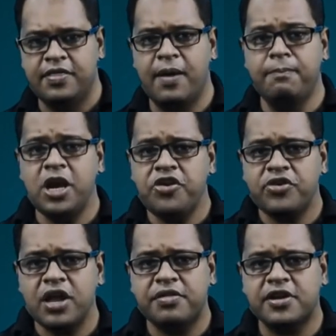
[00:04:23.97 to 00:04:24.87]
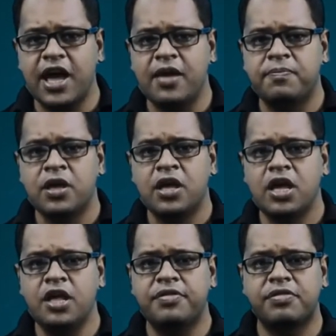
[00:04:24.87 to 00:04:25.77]
The mid-rise type
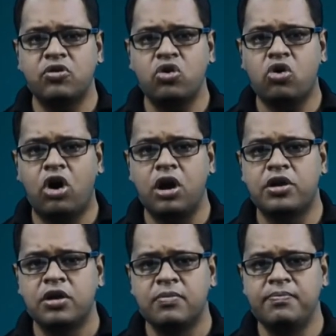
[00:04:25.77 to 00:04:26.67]
is so called